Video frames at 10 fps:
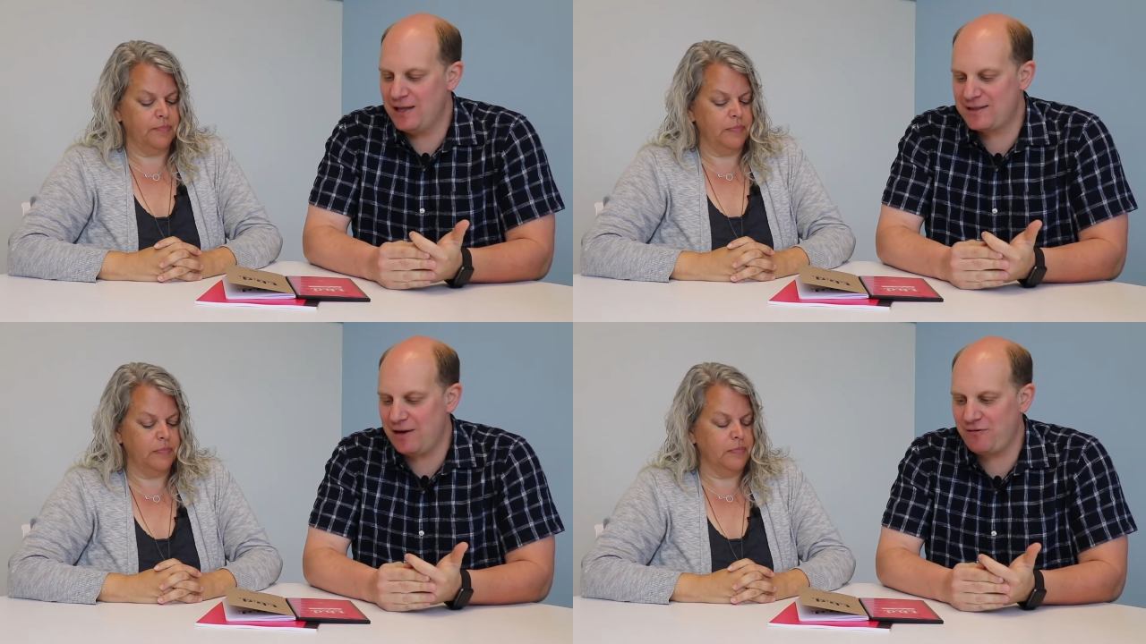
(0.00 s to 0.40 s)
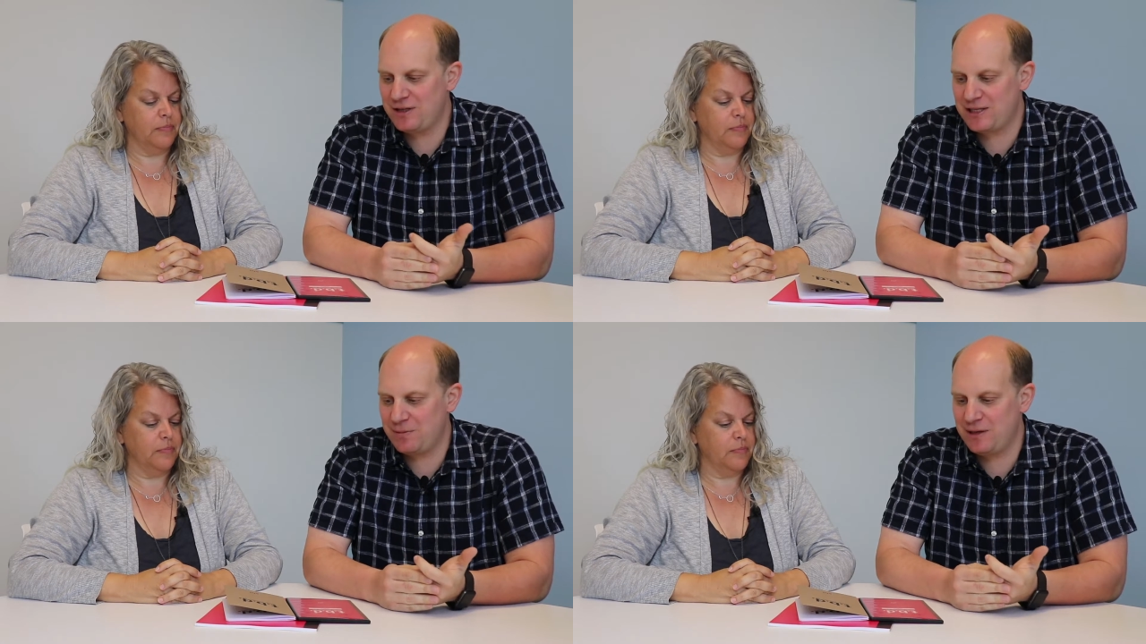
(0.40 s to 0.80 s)
Speaker 1: It's
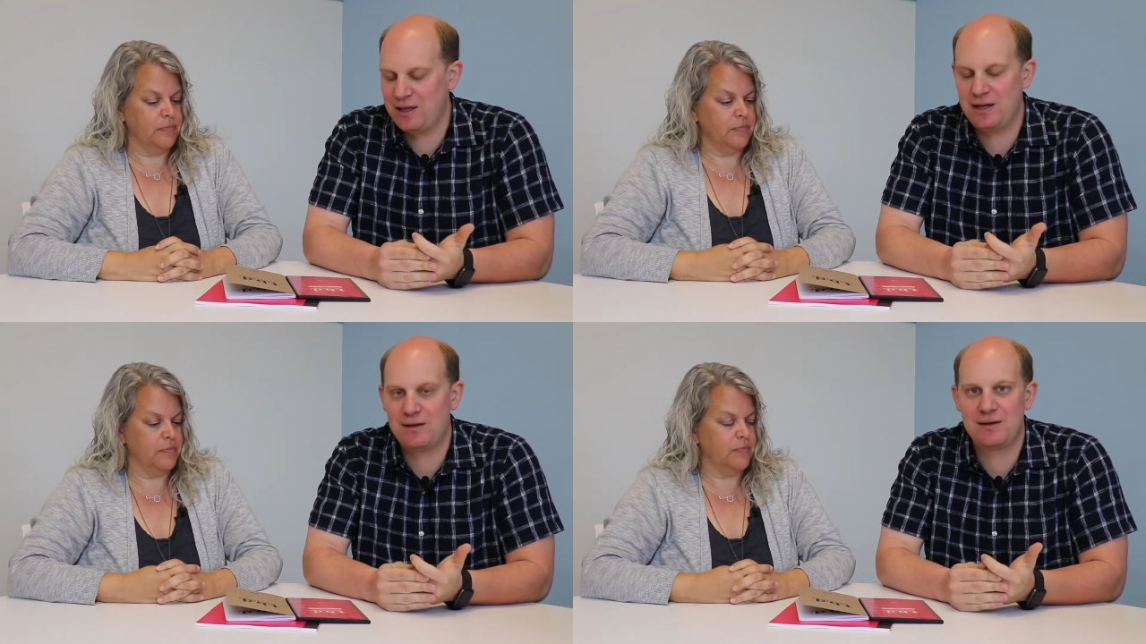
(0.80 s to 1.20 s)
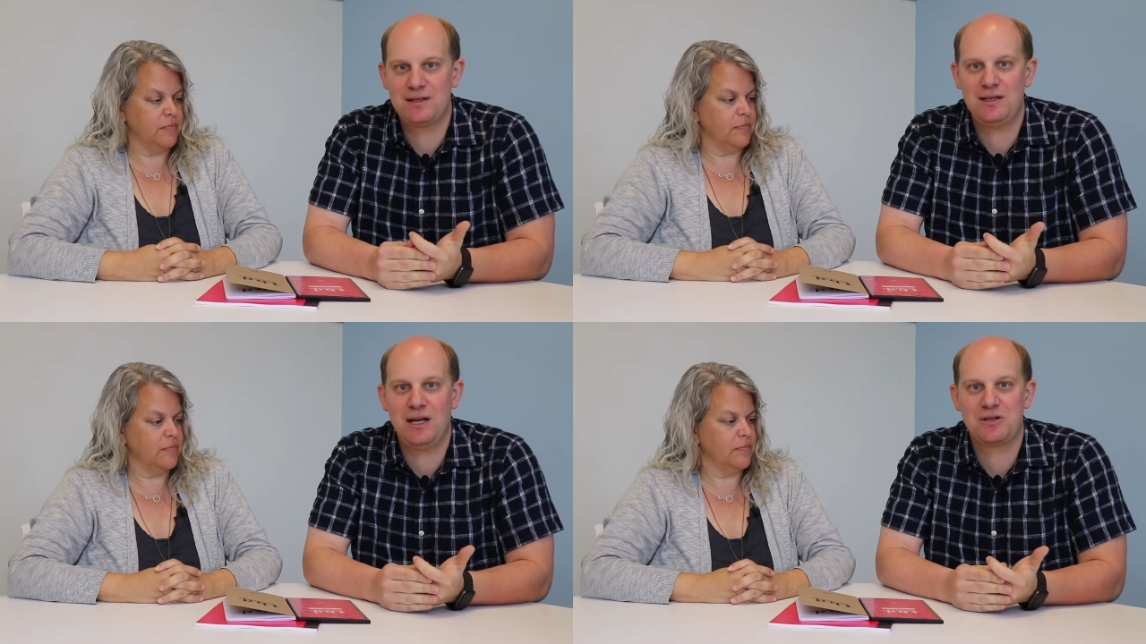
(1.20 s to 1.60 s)
definitely something
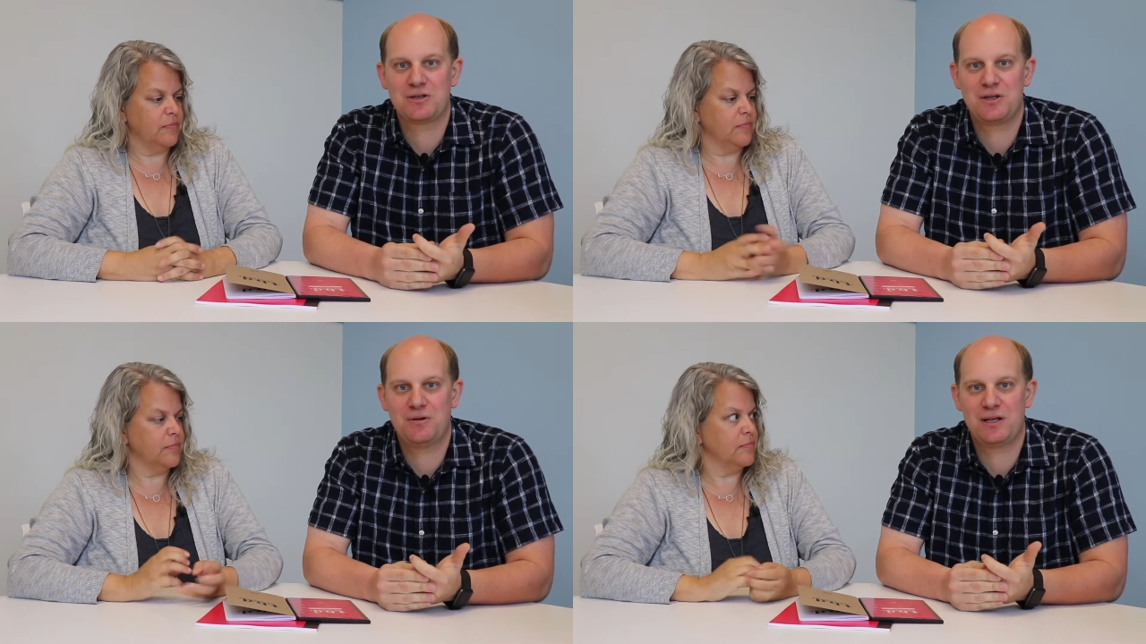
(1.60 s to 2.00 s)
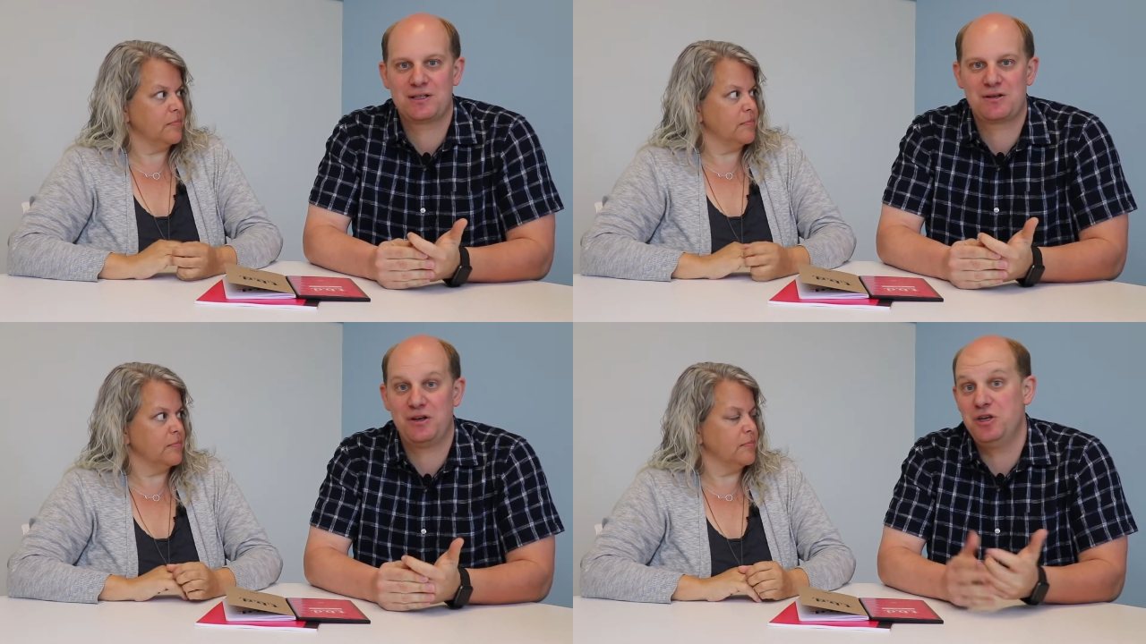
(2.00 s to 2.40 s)
that teenagers don't
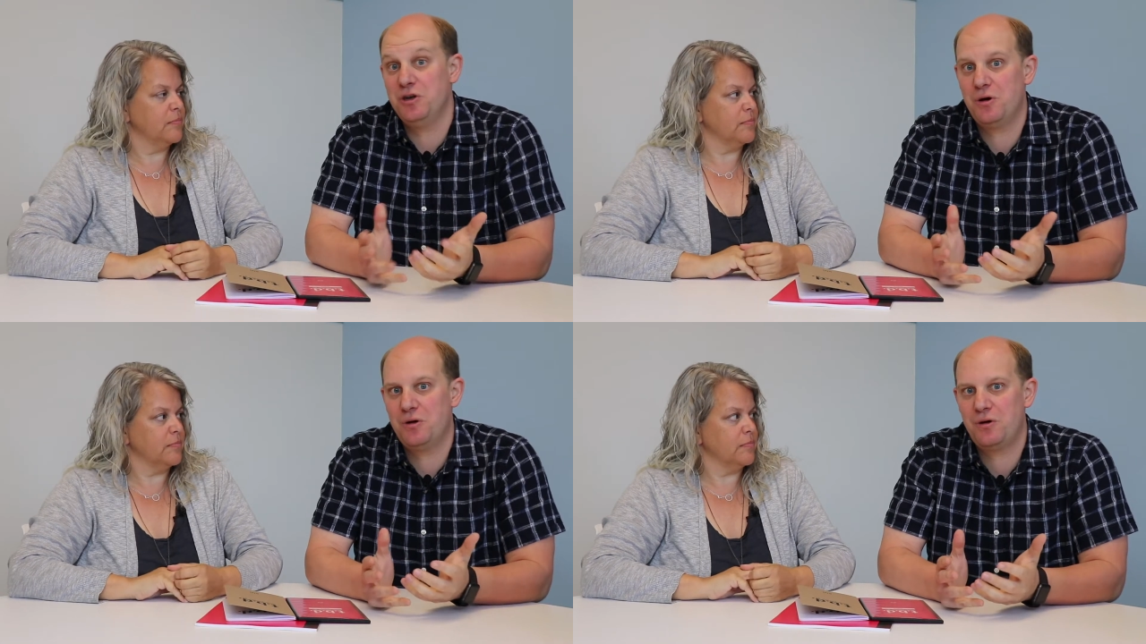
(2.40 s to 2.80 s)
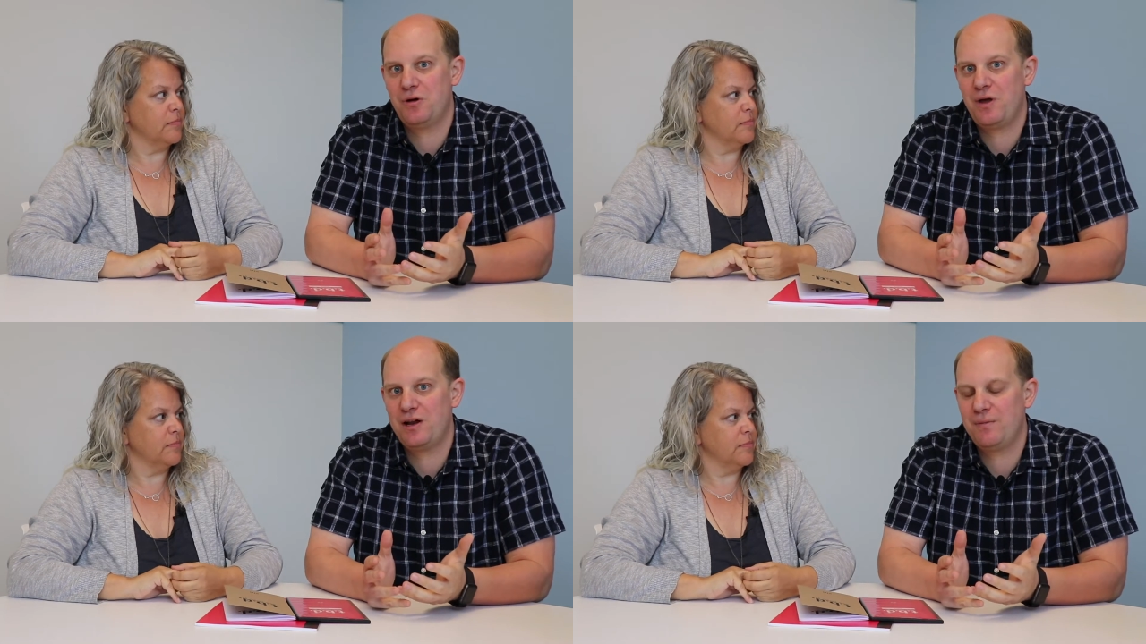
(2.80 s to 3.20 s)
necessarily know a
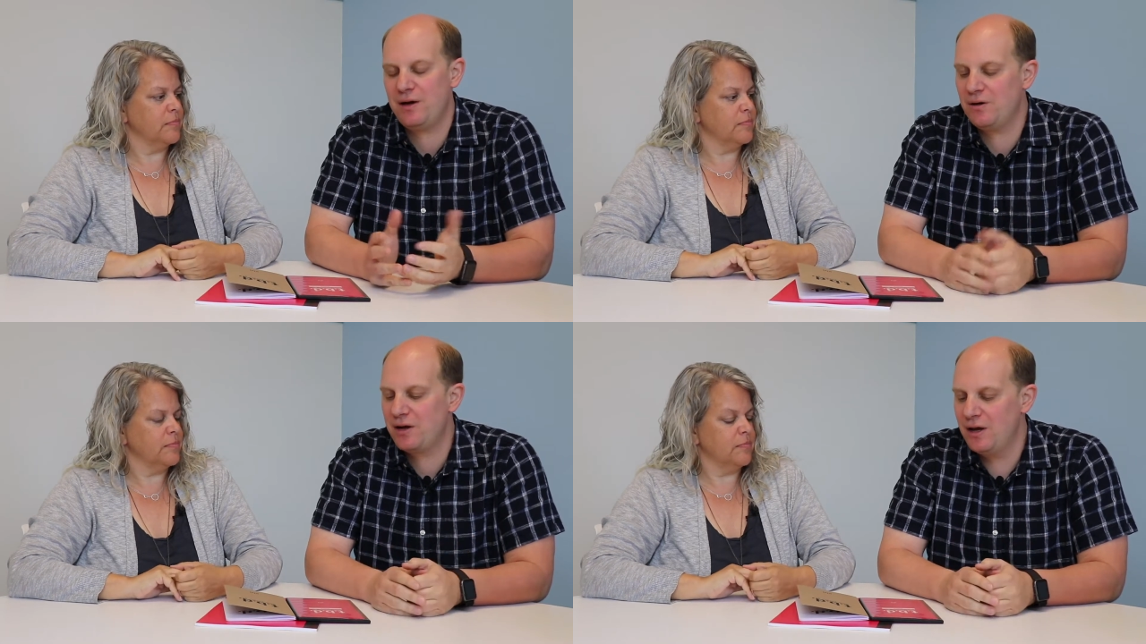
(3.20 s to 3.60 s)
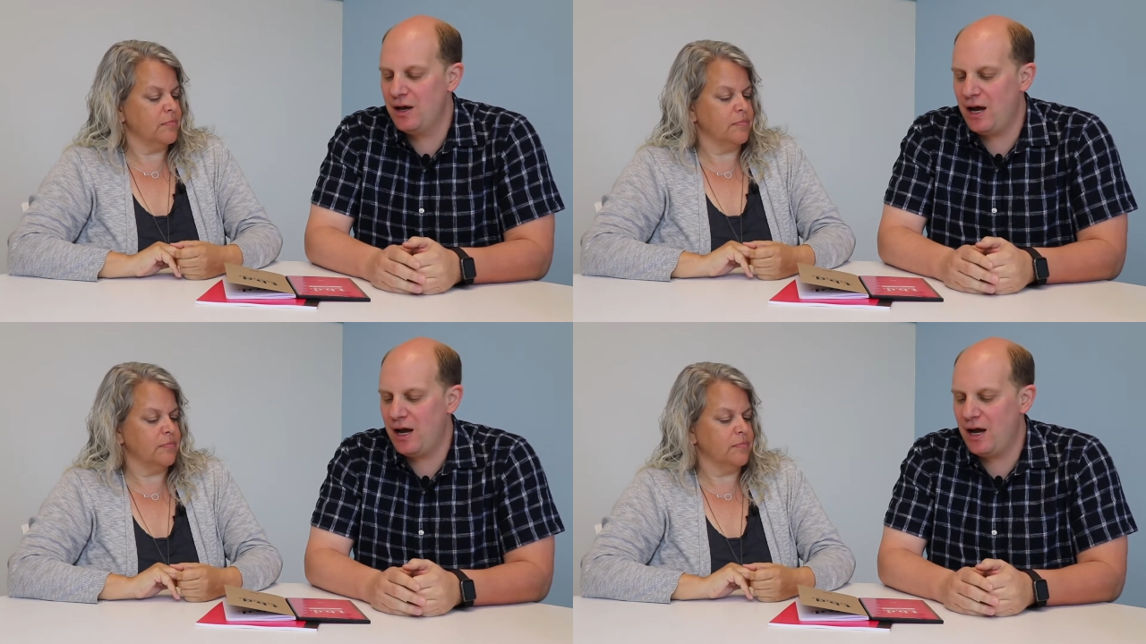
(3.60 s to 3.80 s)
whole lot about.